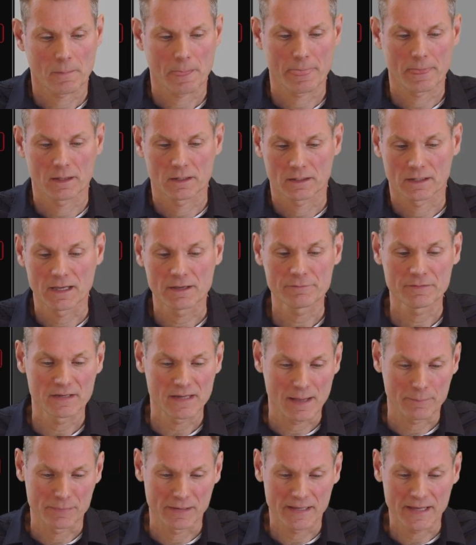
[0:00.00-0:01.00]
Given the
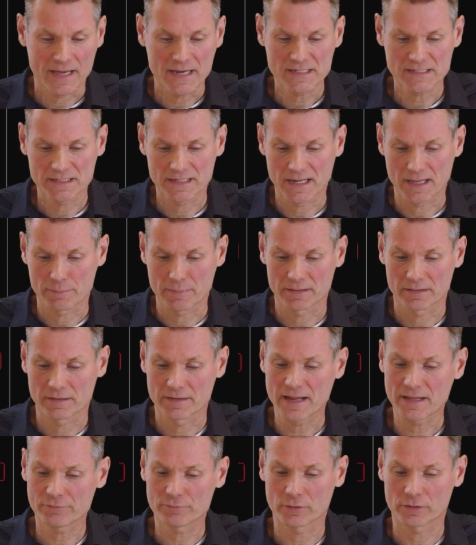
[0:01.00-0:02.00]
application name and the
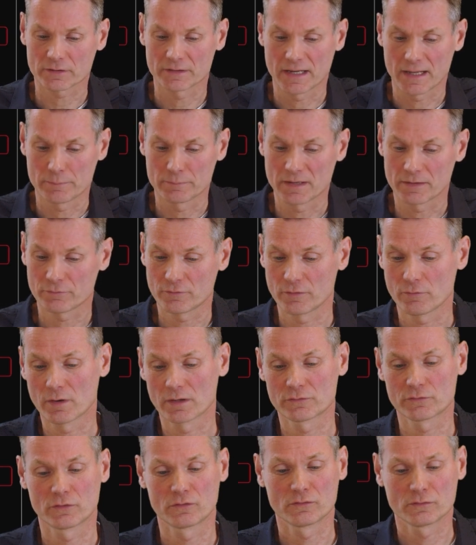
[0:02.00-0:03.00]
network name that we want
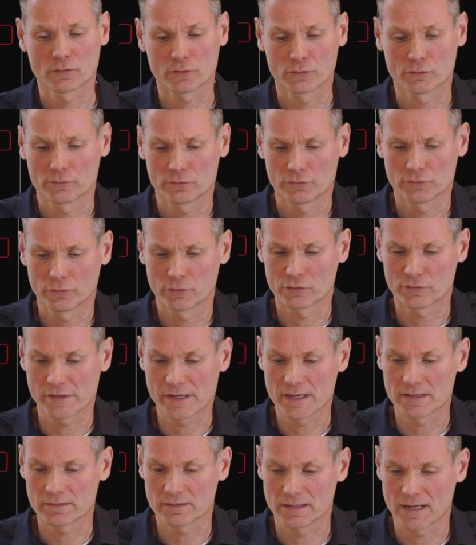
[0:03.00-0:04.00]
to
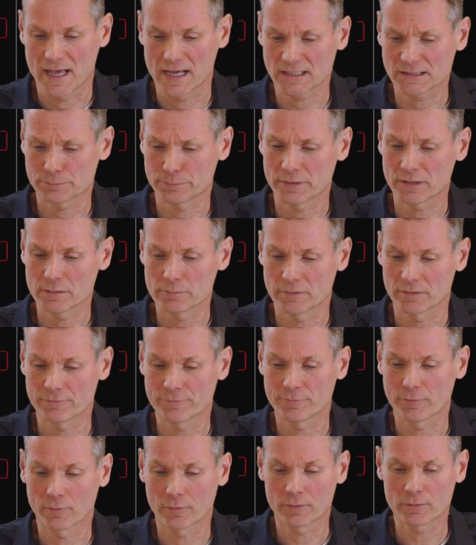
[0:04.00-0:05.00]
create an experiment
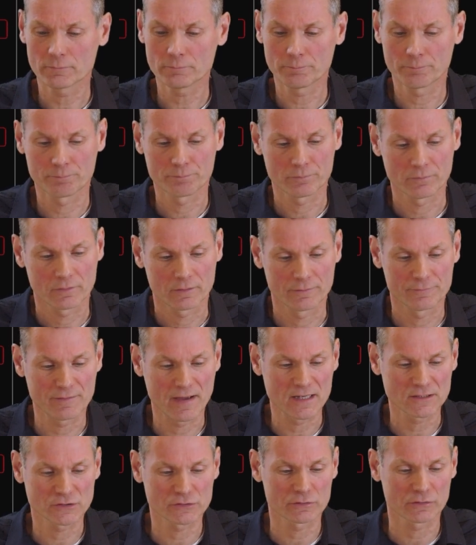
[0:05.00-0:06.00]
for, the file
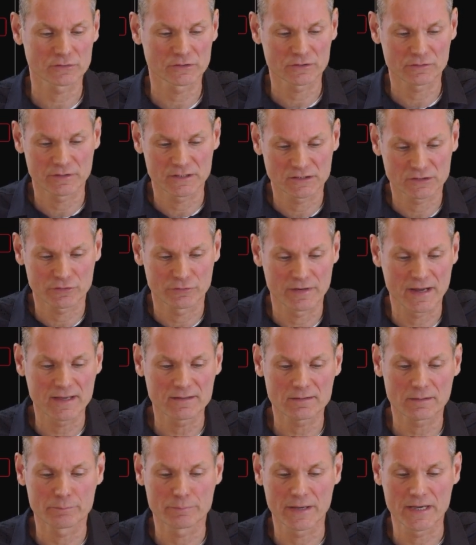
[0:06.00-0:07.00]
structure is created
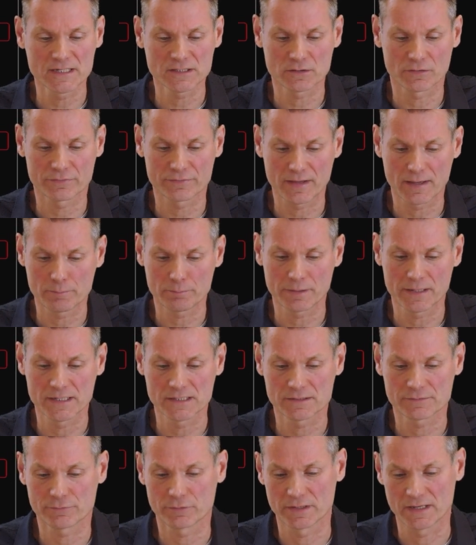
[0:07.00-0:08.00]
based on templates
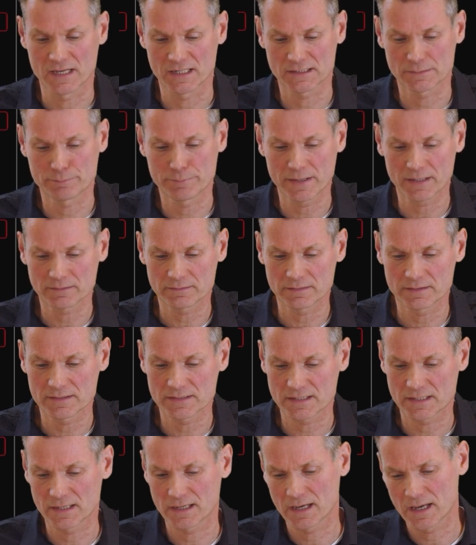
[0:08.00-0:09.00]
for the expected
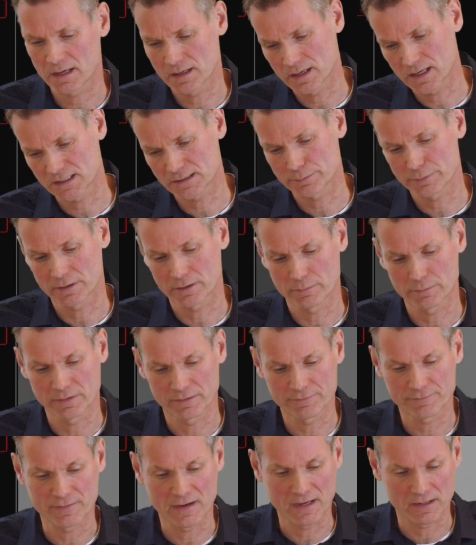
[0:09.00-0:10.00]
experiment
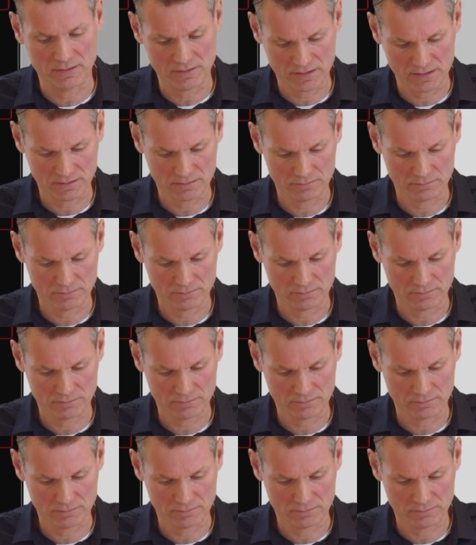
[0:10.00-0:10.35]
files.